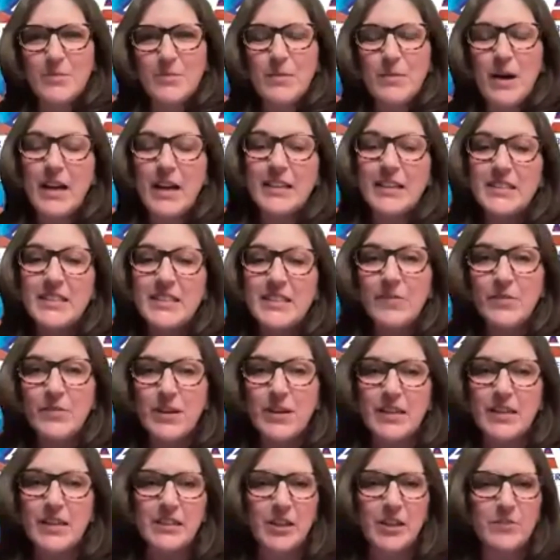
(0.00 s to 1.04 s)
David,
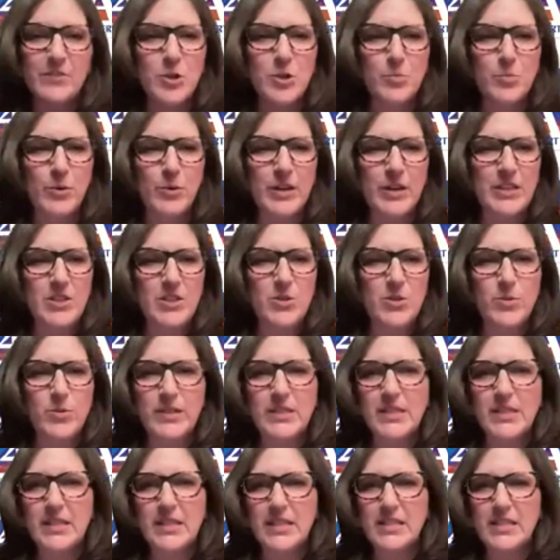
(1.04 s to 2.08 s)
I'd love to bring you
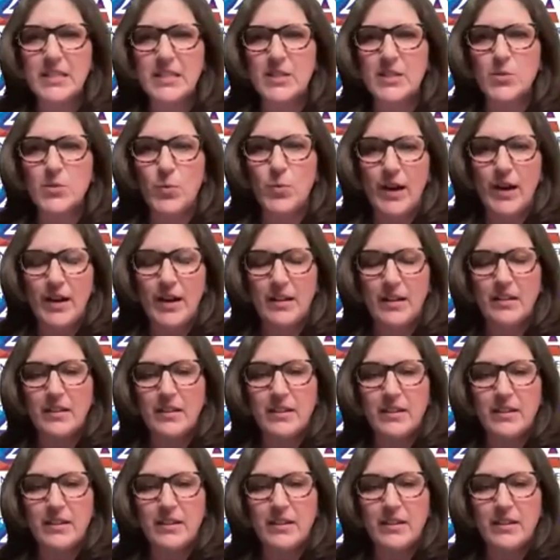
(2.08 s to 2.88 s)
into this as well.